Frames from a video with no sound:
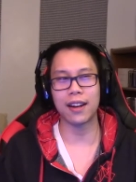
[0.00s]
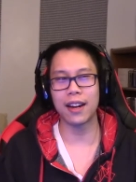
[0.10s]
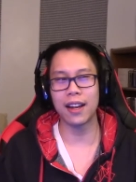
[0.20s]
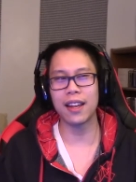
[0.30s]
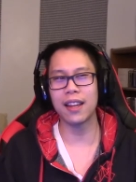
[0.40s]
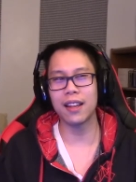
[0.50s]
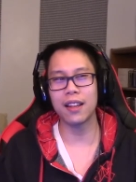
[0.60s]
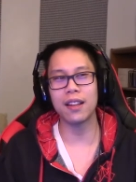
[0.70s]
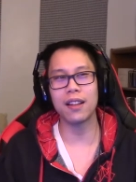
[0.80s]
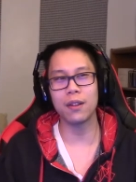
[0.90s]

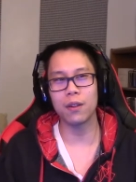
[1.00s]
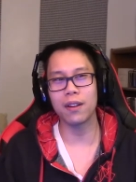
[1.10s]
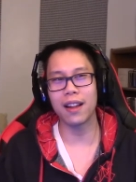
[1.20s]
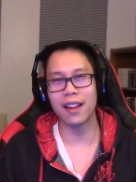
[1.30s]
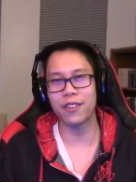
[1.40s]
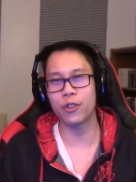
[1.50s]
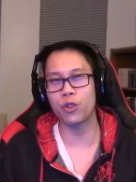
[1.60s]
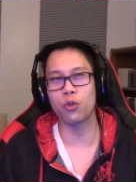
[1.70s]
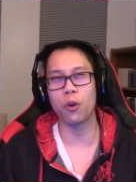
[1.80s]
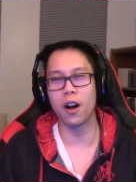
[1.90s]
I
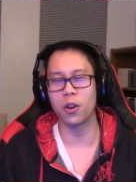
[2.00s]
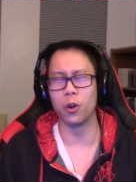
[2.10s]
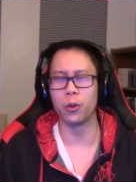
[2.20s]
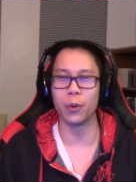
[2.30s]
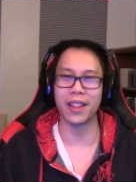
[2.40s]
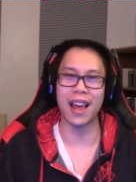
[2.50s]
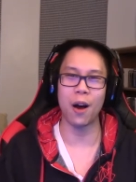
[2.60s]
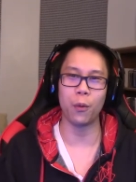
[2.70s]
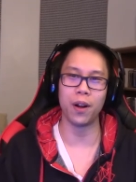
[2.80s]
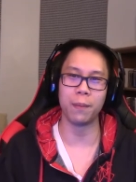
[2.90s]
struggled with
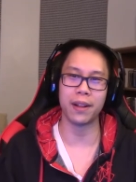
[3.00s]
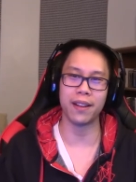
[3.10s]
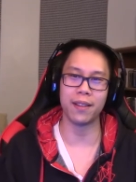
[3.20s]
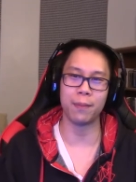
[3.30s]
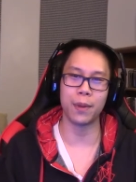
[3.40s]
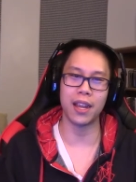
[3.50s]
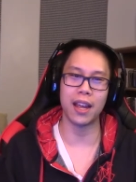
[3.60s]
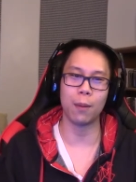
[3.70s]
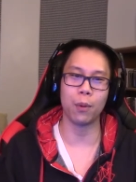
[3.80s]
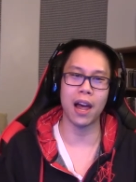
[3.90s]
that one because me
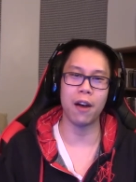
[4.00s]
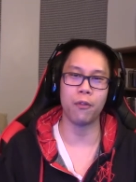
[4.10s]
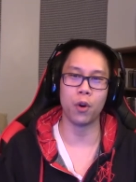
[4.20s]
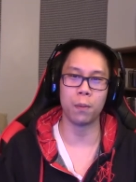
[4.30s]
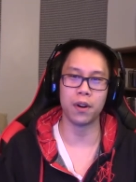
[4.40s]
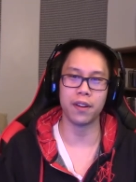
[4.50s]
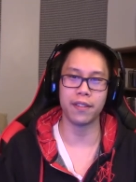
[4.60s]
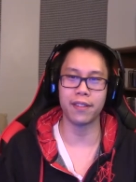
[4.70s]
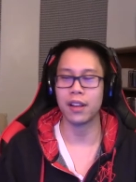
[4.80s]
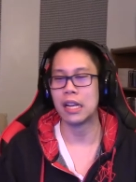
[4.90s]
and platformers,